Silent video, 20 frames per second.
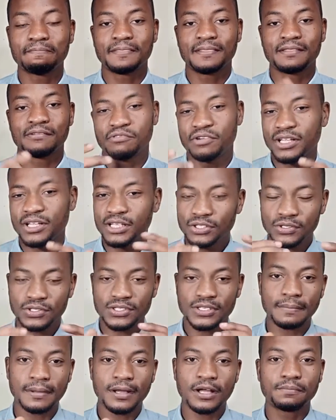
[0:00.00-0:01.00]
really talks
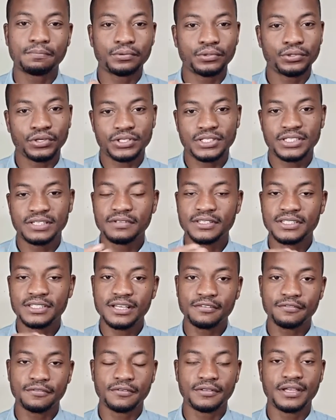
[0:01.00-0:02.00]
about productivity
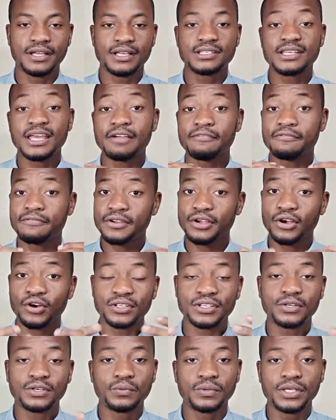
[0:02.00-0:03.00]
and finance every
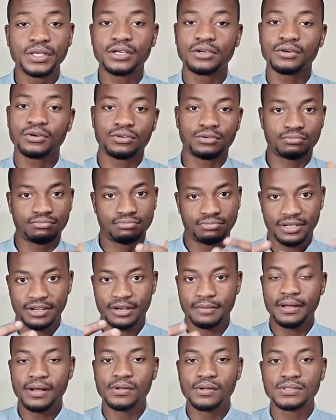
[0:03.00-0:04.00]
other week or
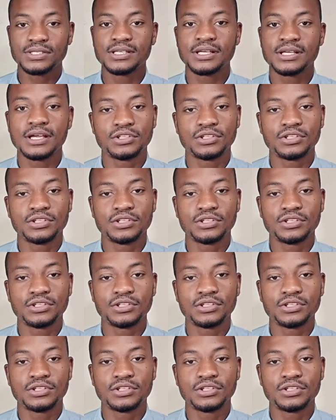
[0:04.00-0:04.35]
thereabouts.